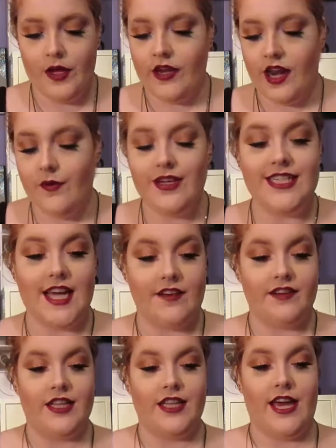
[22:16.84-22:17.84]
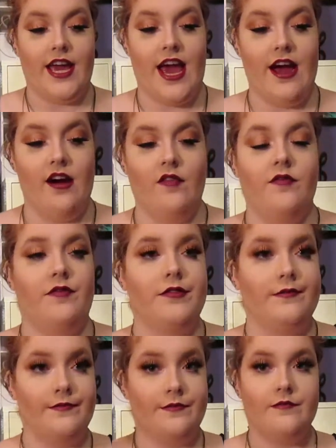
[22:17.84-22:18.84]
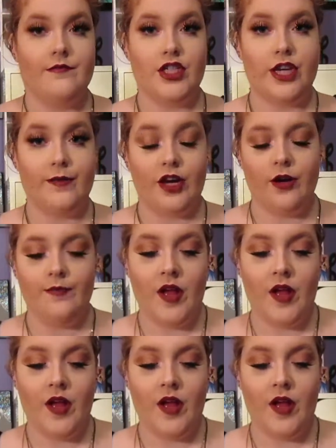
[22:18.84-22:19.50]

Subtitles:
Now we definitely have shimmer